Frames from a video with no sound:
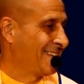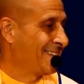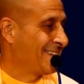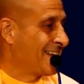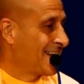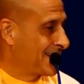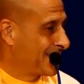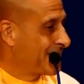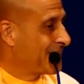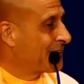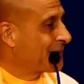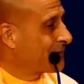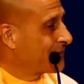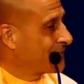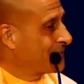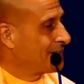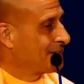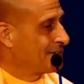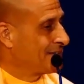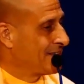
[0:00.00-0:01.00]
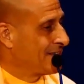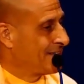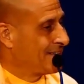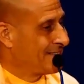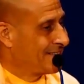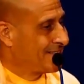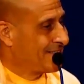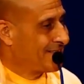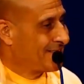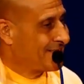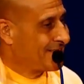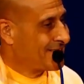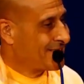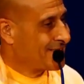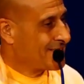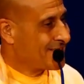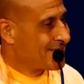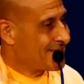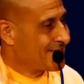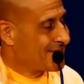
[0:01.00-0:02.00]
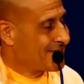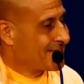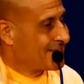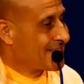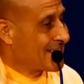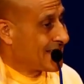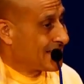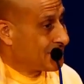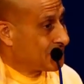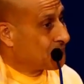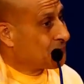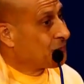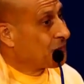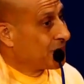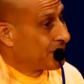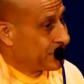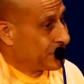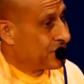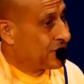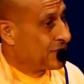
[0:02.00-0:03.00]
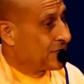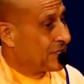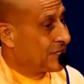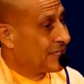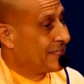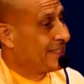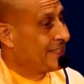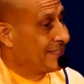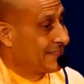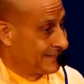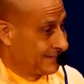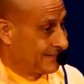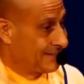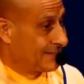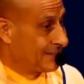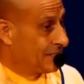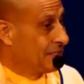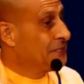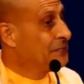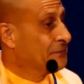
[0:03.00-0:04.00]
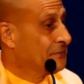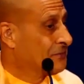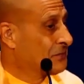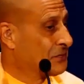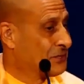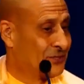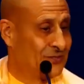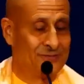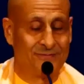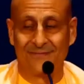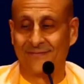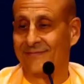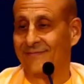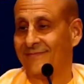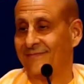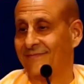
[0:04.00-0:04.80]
In that area, that is where she lives.